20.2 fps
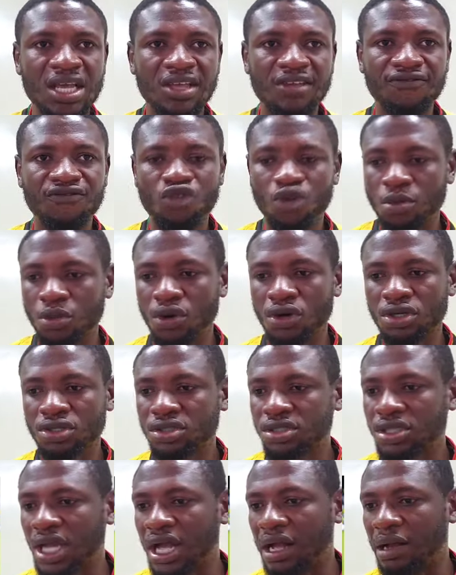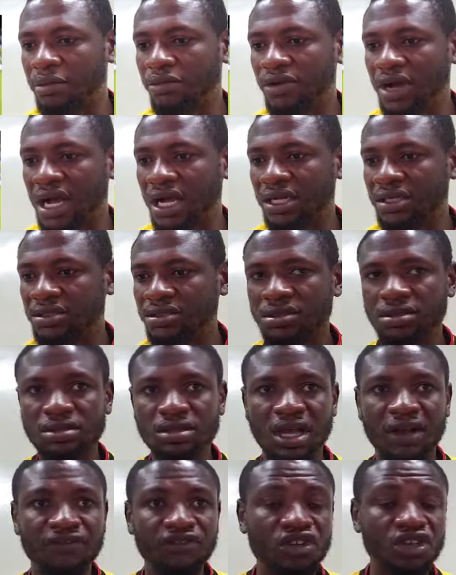if Comoros uh, uh,
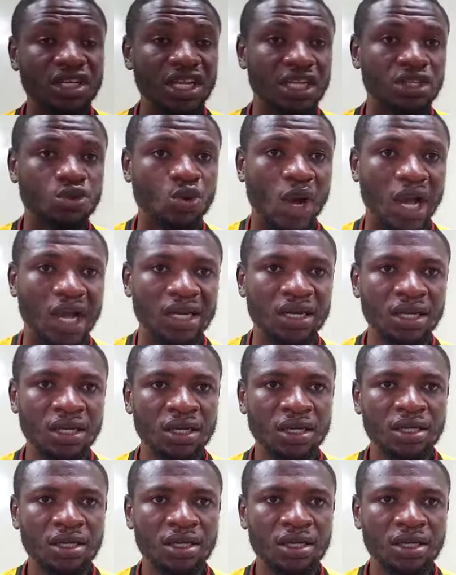have lead the squad,